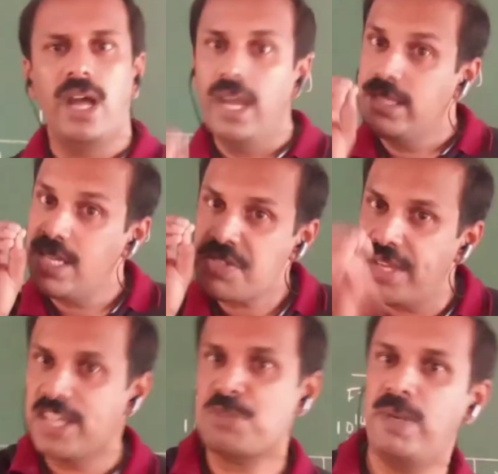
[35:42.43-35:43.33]
I
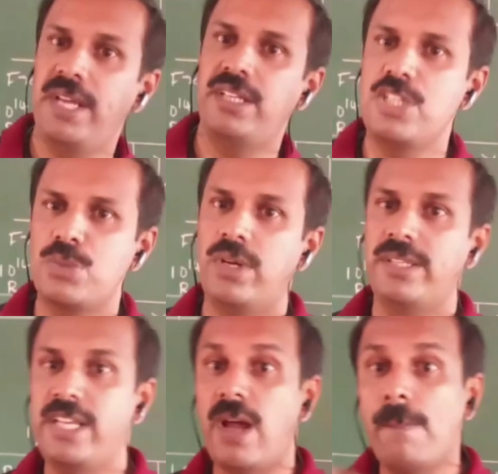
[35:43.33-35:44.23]
just explained this
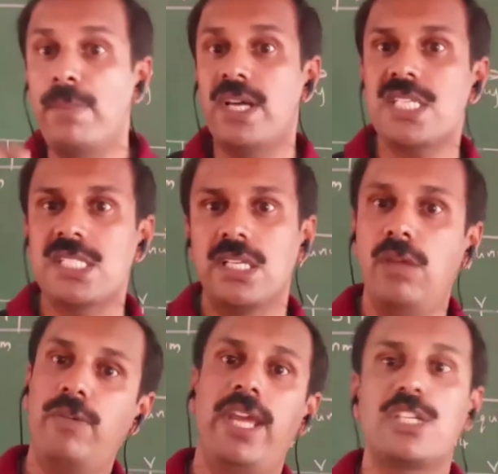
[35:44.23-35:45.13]
one. The numbers,
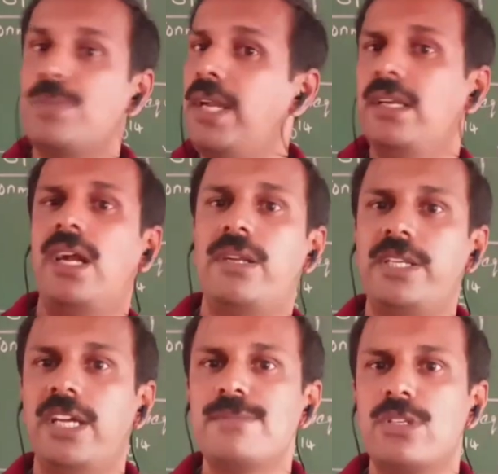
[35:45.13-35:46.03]
if I explain
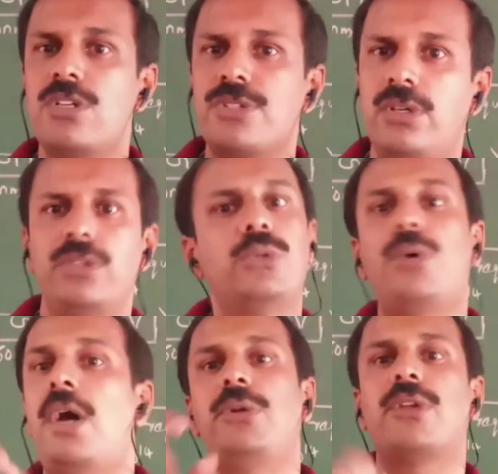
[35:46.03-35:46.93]
100 times also,
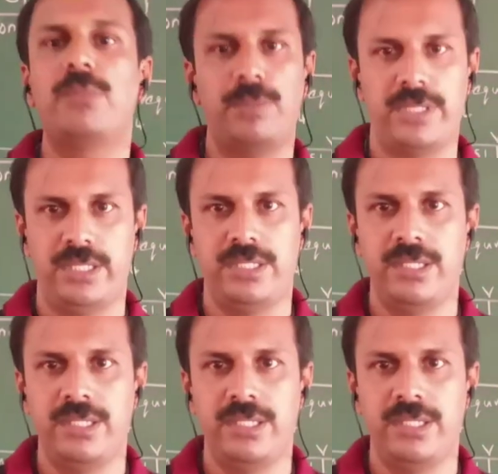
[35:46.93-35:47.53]
you have to remember it.